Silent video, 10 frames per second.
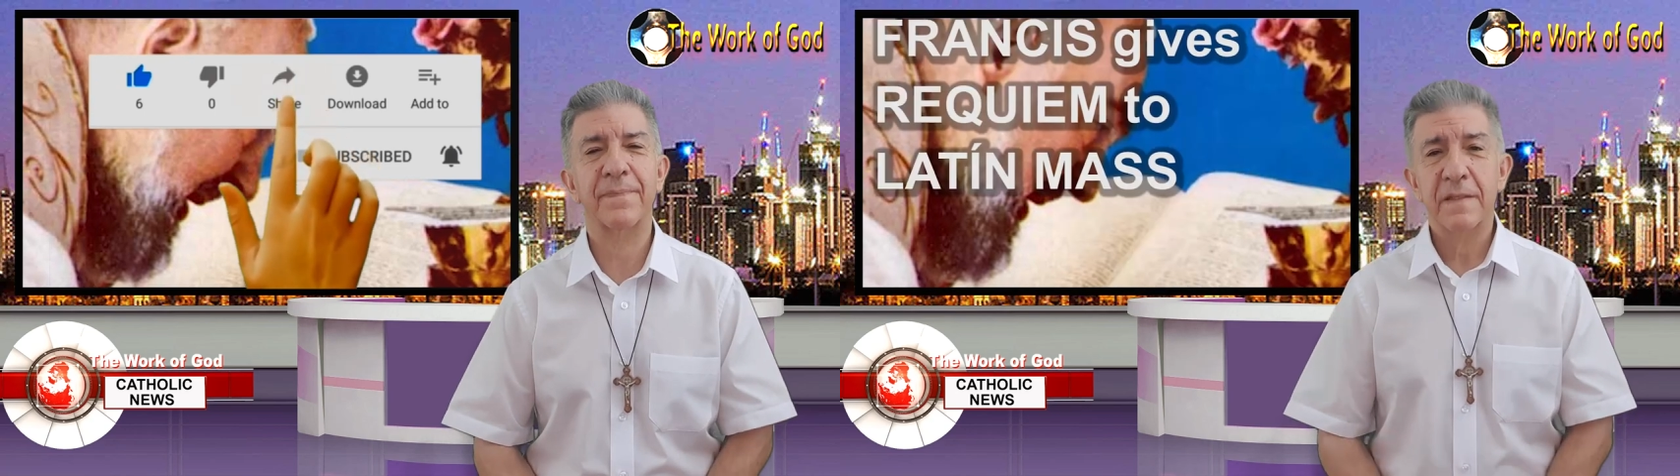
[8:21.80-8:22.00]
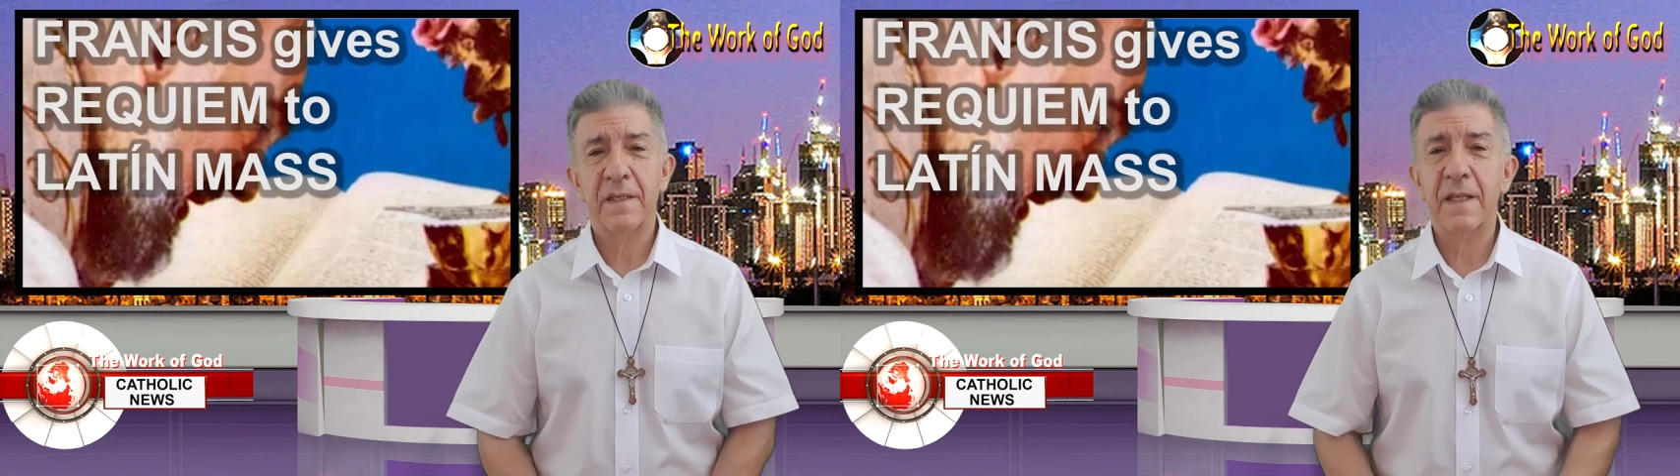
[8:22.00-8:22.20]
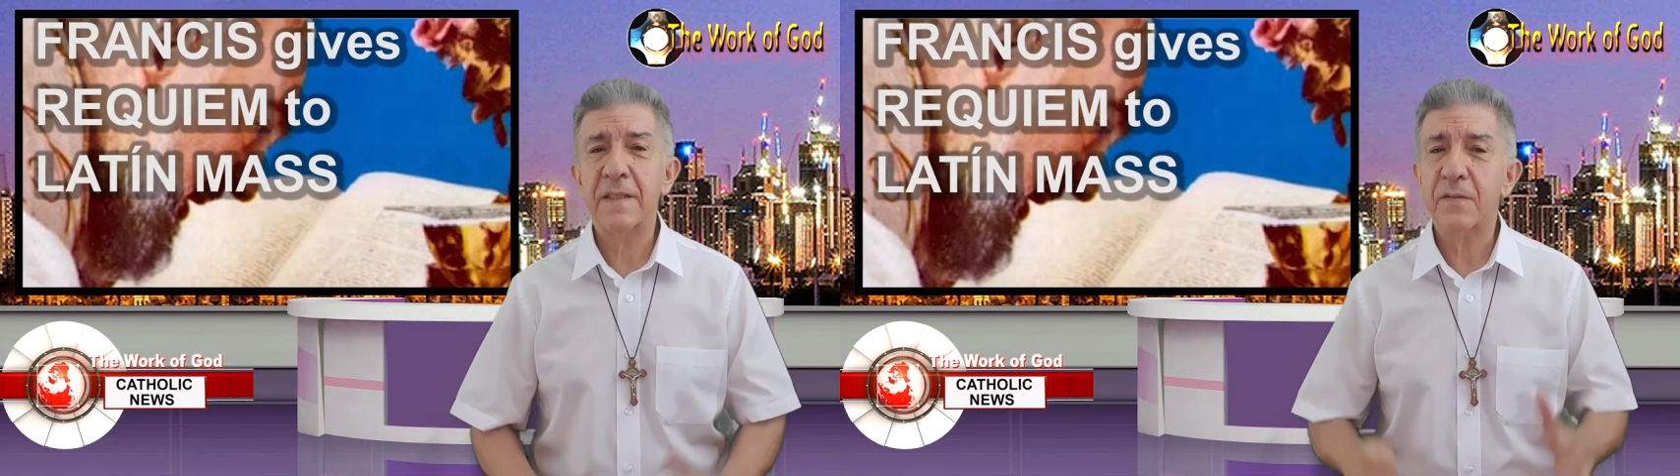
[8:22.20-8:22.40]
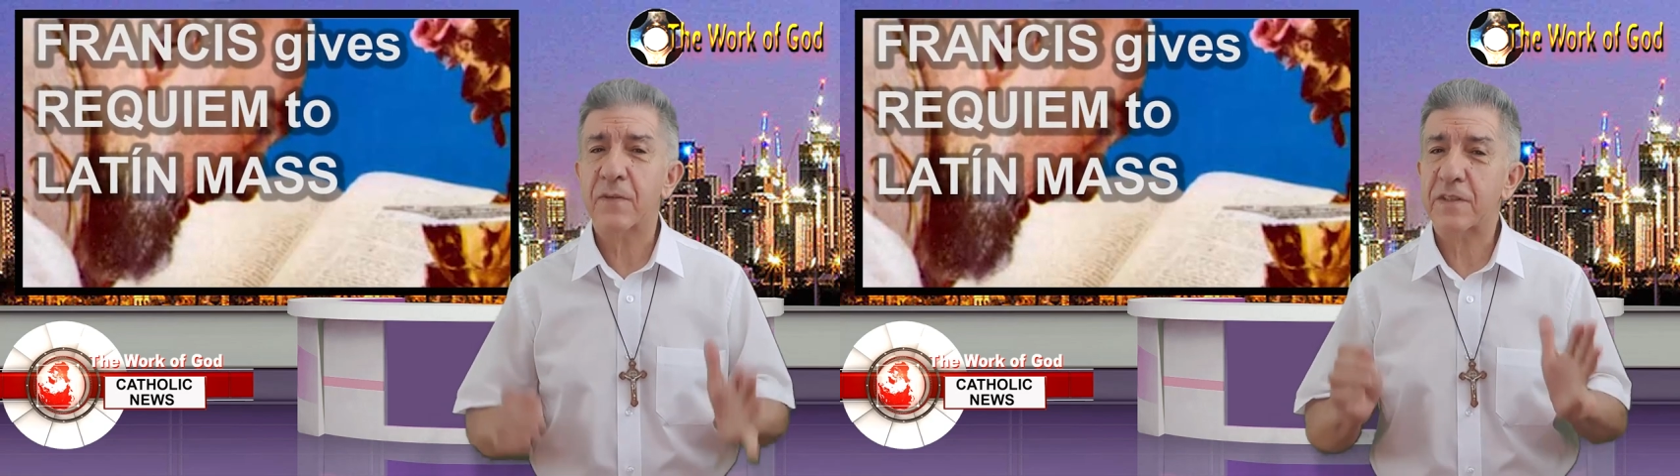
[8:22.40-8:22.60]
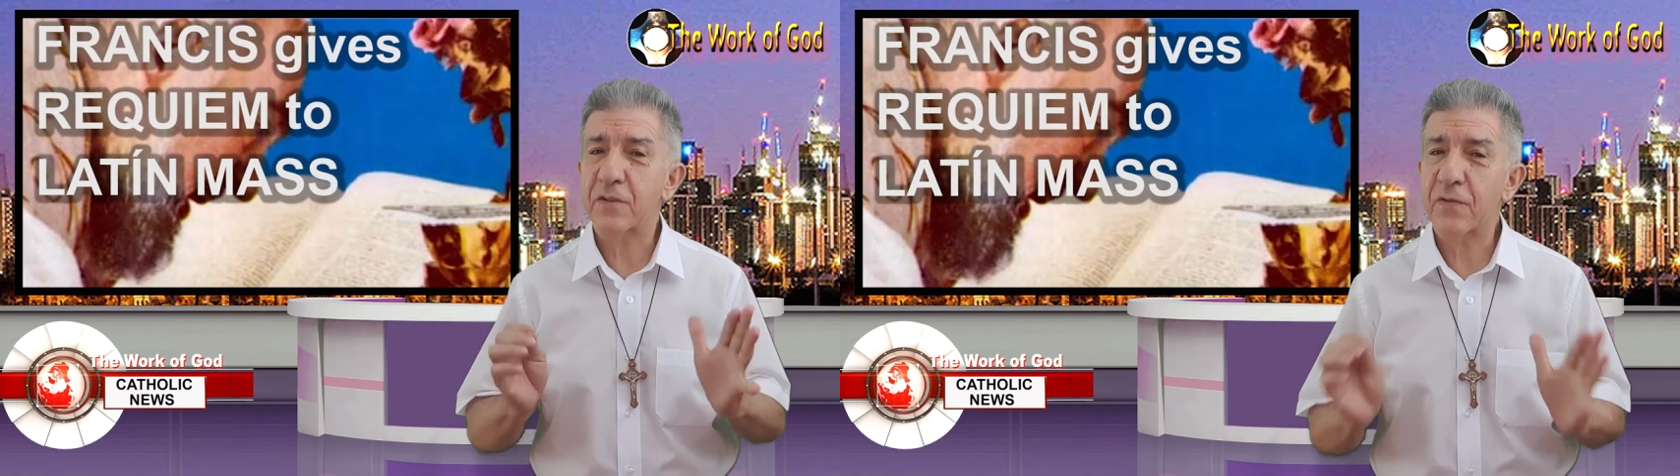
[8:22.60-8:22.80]
Tell us
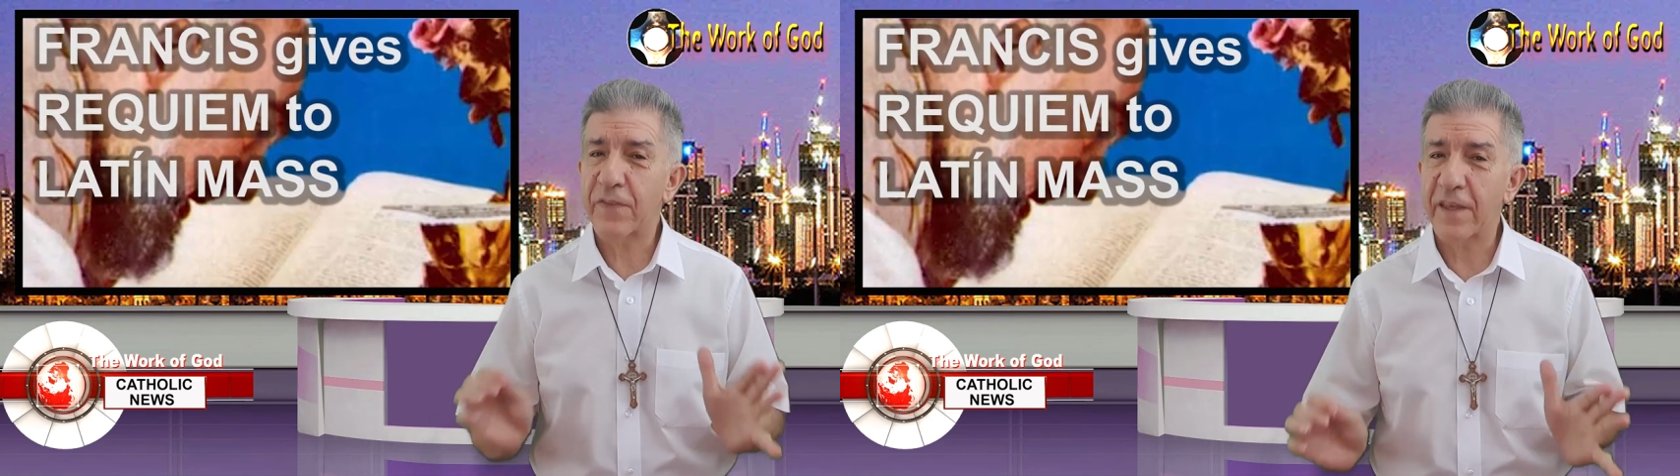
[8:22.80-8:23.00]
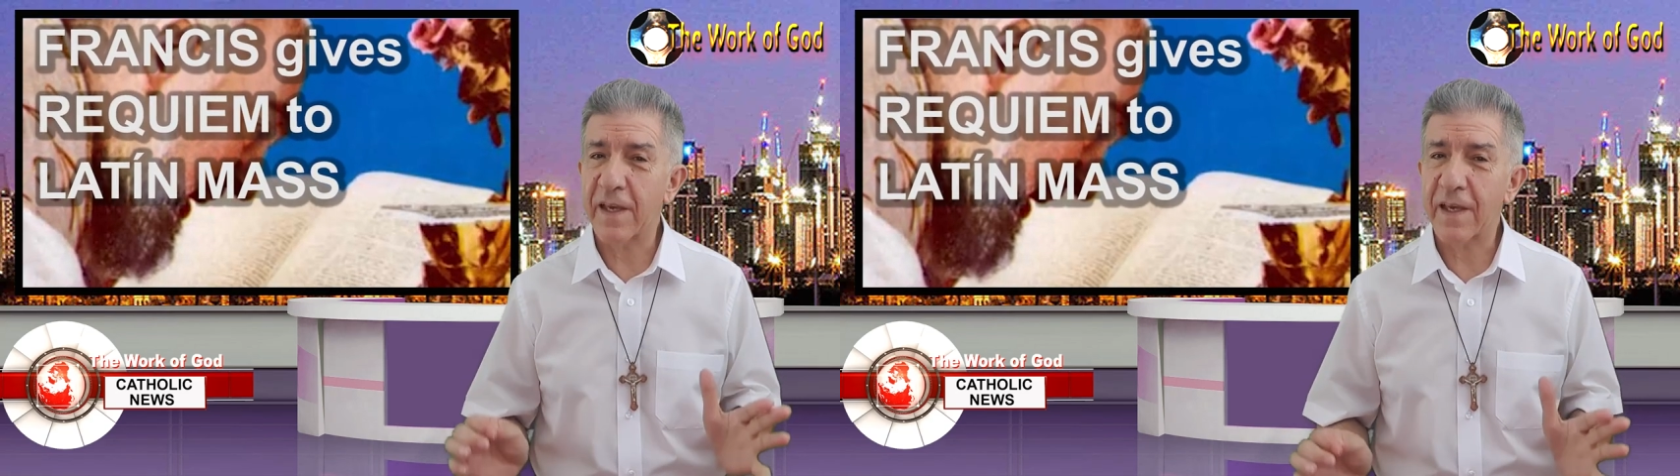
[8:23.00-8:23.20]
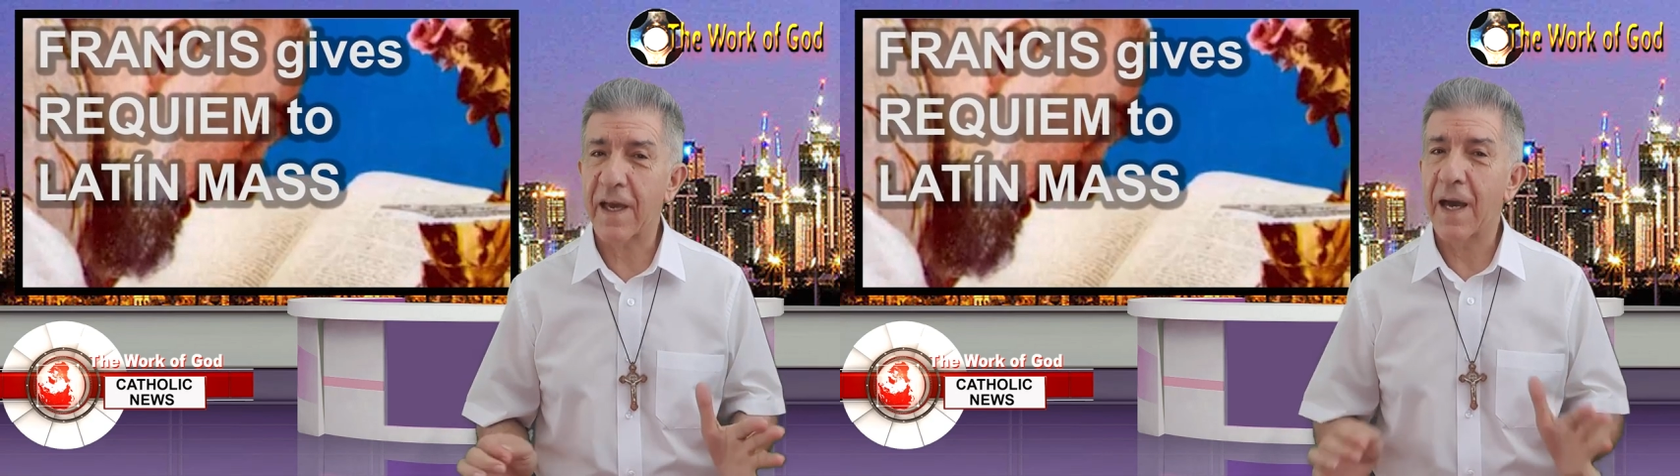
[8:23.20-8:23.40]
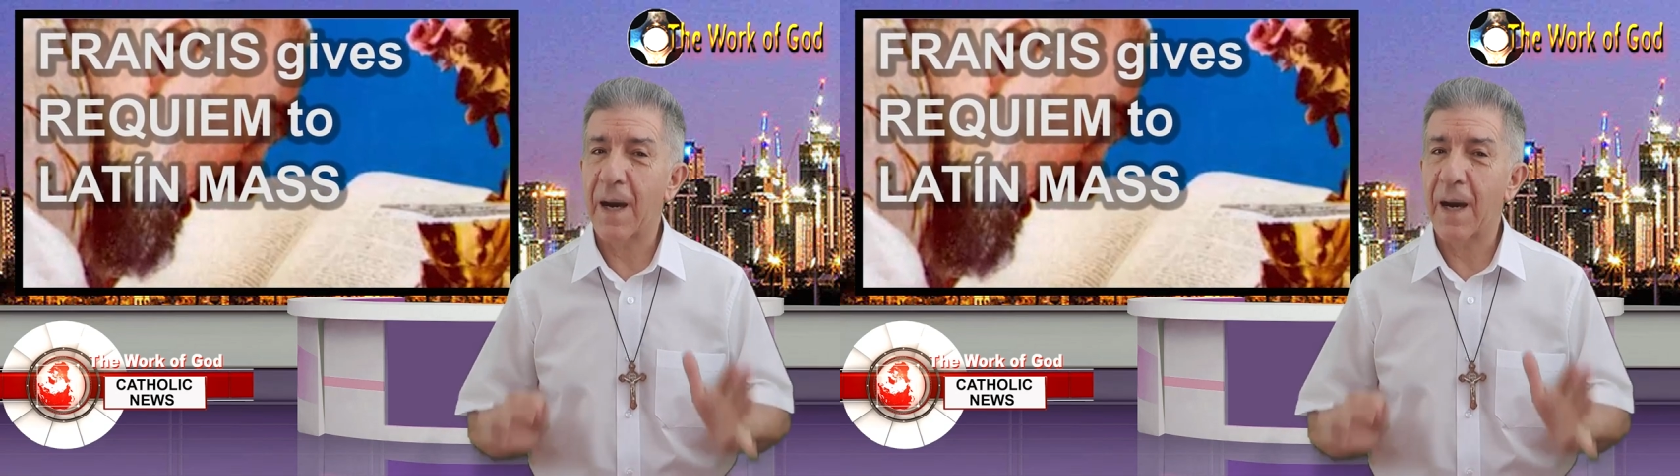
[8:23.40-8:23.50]
what you think